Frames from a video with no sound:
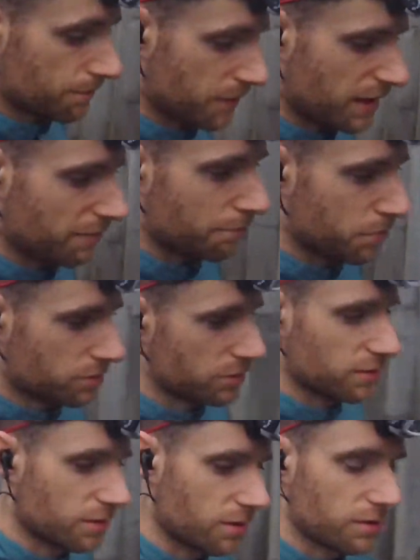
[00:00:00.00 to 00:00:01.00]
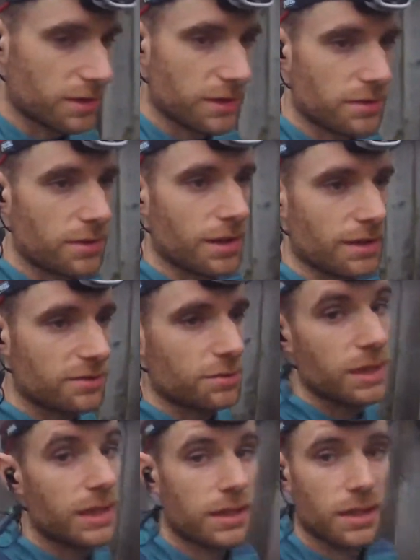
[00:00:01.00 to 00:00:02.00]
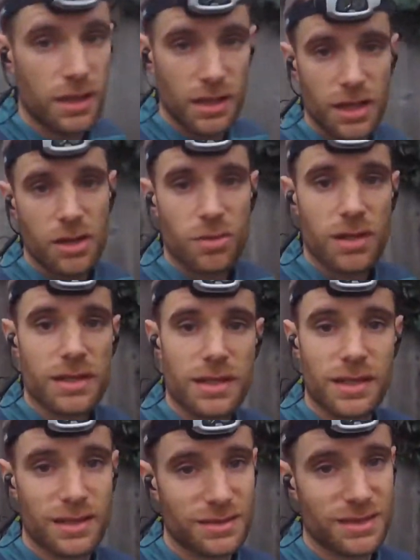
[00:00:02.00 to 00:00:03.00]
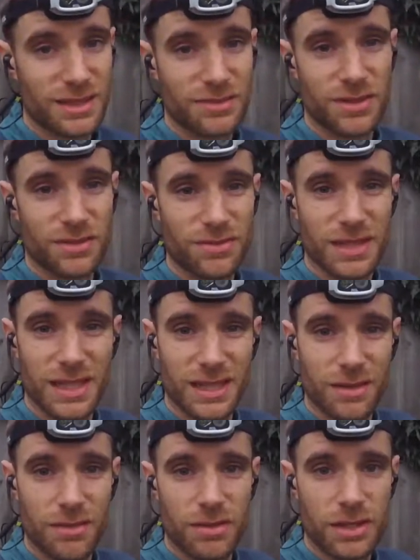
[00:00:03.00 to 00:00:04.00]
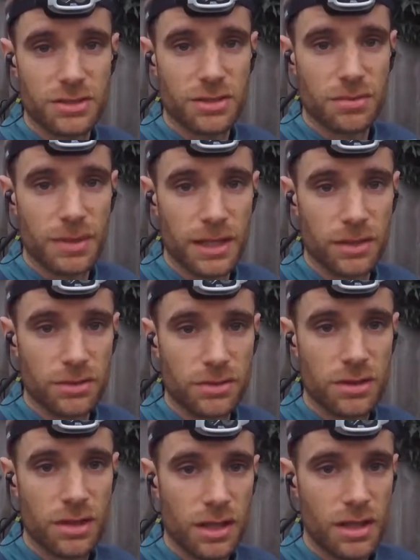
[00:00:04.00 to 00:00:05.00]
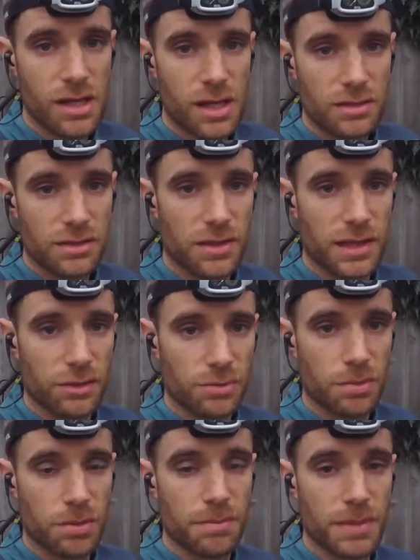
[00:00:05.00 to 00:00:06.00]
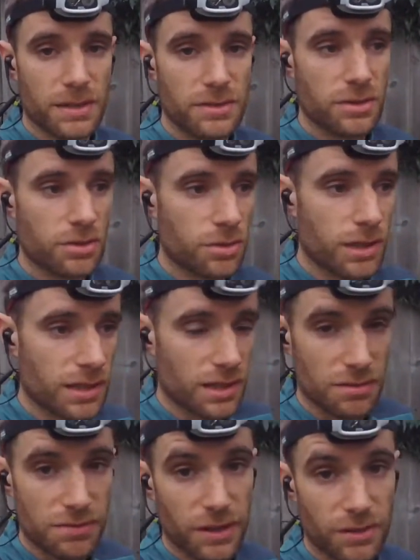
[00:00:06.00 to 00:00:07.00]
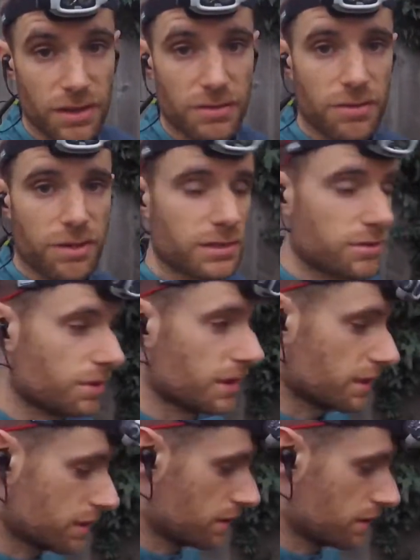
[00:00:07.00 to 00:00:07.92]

I didn't push it as hard as I had done last week when I did like 6:15 threshold miles, so I think that was probably a bit too quick and I felt it for the rest of the week.